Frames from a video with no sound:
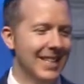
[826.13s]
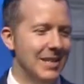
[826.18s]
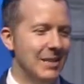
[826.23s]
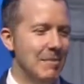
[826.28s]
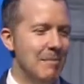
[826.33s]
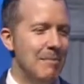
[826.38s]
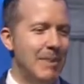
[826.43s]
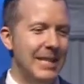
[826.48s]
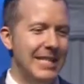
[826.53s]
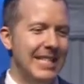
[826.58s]

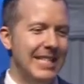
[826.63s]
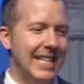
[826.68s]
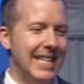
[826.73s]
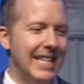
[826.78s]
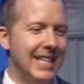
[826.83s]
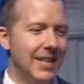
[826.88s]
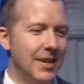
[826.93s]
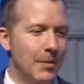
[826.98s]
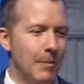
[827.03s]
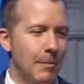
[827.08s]
But,
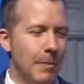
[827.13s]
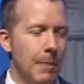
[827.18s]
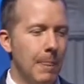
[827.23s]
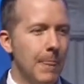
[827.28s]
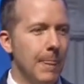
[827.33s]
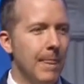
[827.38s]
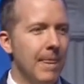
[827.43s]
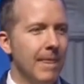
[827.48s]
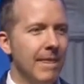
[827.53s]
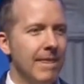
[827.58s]

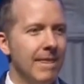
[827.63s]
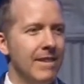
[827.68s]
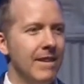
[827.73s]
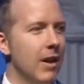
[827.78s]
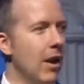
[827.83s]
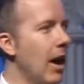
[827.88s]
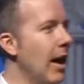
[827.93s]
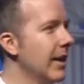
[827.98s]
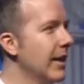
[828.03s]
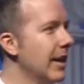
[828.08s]

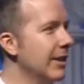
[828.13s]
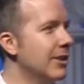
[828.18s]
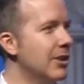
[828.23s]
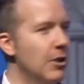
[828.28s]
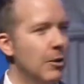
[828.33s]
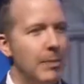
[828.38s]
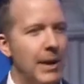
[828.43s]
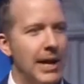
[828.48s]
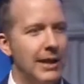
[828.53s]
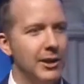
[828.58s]
I got to know
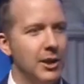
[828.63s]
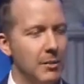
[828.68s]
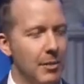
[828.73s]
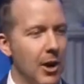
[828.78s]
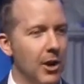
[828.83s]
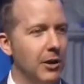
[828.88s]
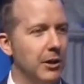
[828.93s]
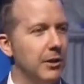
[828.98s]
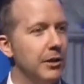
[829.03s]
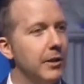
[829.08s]
Pastor
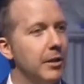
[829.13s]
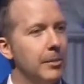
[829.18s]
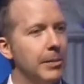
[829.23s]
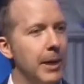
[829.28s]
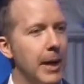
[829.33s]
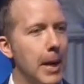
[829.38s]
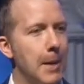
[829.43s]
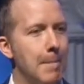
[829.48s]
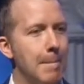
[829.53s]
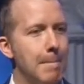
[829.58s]
Mark a little
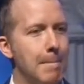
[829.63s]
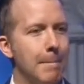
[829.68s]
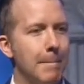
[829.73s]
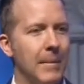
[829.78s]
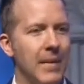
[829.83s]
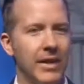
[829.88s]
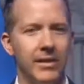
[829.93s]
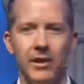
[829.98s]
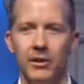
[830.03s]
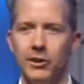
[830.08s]
bit.
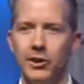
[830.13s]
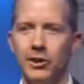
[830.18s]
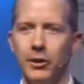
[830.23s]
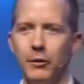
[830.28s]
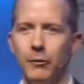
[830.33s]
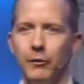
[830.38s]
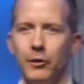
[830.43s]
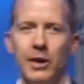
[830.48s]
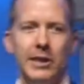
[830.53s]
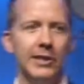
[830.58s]
There's still
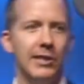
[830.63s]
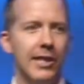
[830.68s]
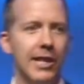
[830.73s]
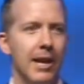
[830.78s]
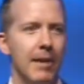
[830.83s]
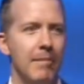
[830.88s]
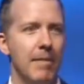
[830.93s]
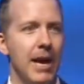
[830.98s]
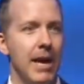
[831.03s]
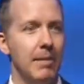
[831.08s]
friends that I
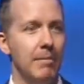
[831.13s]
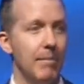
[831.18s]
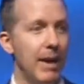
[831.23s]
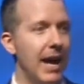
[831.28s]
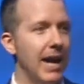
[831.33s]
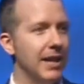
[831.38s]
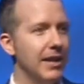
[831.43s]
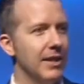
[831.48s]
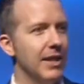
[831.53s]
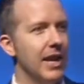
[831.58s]
met
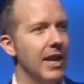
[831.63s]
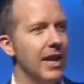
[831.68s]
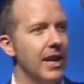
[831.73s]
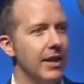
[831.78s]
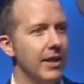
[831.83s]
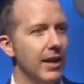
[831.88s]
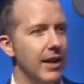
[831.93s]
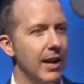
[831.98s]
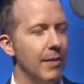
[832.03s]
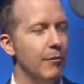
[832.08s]
back then
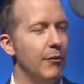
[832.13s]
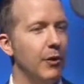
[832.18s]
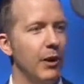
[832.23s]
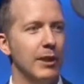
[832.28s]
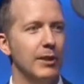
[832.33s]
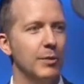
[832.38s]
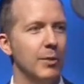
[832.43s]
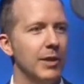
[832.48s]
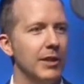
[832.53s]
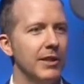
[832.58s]
that I'm
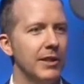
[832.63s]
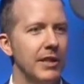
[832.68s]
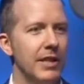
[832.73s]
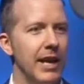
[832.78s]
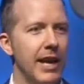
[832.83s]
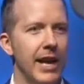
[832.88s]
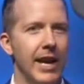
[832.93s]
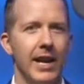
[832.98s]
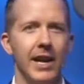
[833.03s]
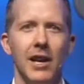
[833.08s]
friends with
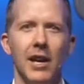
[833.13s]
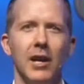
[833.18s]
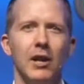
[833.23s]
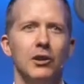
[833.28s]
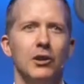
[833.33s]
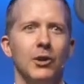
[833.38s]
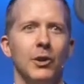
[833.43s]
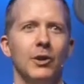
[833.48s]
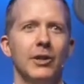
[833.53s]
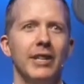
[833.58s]
today.
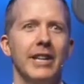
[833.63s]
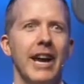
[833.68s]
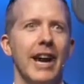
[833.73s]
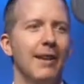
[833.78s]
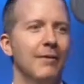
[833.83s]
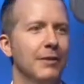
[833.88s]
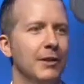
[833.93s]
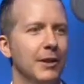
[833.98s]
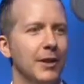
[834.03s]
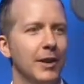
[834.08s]
Shortly
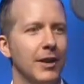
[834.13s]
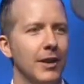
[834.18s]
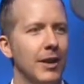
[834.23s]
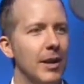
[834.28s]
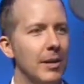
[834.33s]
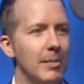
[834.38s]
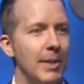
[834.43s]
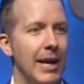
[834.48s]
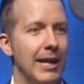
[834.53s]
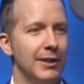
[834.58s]
after
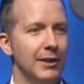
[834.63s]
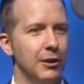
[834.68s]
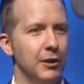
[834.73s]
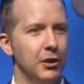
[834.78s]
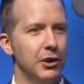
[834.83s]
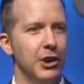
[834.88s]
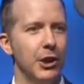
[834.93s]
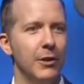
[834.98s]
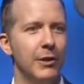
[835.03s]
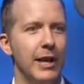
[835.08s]
Pastor
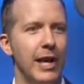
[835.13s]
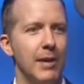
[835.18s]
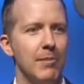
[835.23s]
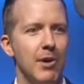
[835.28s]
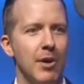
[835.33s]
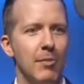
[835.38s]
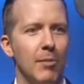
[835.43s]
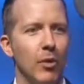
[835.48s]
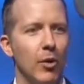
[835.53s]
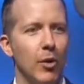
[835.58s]
Joe came
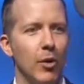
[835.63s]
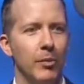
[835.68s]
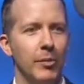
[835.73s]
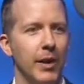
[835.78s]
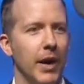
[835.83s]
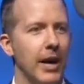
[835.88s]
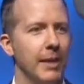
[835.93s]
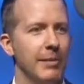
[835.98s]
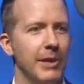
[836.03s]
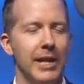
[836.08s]
on board,
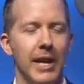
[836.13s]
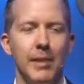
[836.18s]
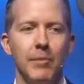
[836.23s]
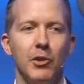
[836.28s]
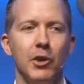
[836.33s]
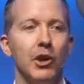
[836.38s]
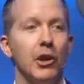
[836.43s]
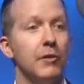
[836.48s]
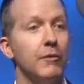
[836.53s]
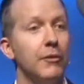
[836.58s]
I became
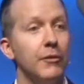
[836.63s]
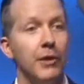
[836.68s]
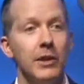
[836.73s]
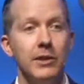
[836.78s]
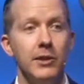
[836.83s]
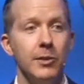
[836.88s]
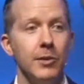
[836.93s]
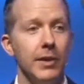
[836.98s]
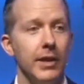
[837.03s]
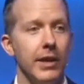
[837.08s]
good
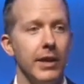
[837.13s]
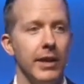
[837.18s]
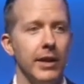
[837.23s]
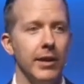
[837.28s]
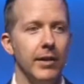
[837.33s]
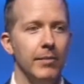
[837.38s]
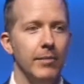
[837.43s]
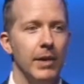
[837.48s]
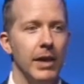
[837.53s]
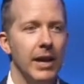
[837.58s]
friends with
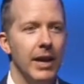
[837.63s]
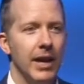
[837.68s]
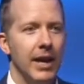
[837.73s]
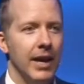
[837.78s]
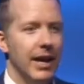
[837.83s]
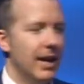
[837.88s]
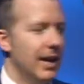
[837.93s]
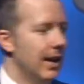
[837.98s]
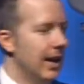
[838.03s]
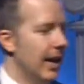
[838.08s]
him.
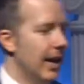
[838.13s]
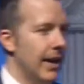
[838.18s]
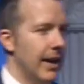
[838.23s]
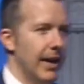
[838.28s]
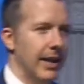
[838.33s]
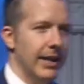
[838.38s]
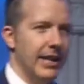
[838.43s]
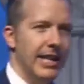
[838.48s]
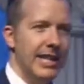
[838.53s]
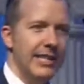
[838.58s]

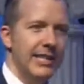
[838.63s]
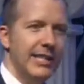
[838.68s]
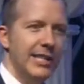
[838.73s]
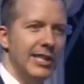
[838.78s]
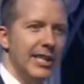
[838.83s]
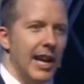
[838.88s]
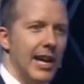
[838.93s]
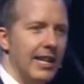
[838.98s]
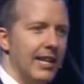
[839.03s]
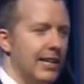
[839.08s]
He
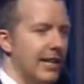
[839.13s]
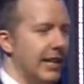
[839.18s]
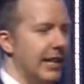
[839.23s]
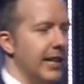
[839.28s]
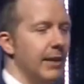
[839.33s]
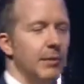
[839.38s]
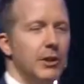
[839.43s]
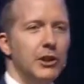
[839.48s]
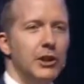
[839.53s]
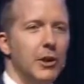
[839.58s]
decided that he
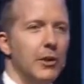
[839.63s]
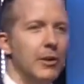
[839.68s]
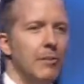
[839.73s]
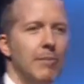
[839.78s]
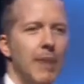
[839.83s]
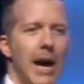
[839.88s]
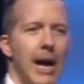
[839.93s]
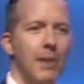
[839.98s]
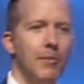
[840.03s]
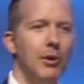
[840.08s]
would go to
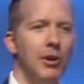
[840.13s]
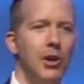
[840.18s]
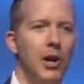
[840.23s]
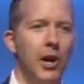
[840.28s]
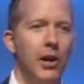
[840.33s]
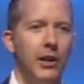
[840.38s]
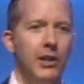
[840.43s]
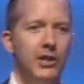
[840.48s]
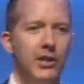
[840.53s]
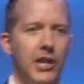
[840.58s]
Bible
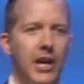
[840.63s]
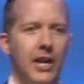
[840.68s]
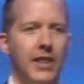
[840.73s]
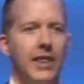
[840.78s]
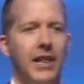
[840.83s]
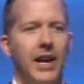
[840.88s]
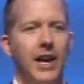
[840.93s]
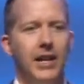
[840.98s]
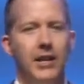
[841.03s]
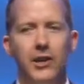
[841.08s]
college, and I
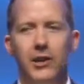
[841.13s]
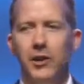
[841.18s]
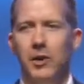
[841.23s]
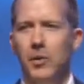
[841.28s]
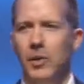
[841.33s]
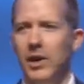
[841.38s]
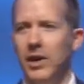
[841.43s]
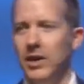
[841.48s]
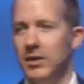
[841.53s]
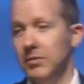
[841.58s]
thought, you know
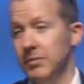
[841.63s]
what?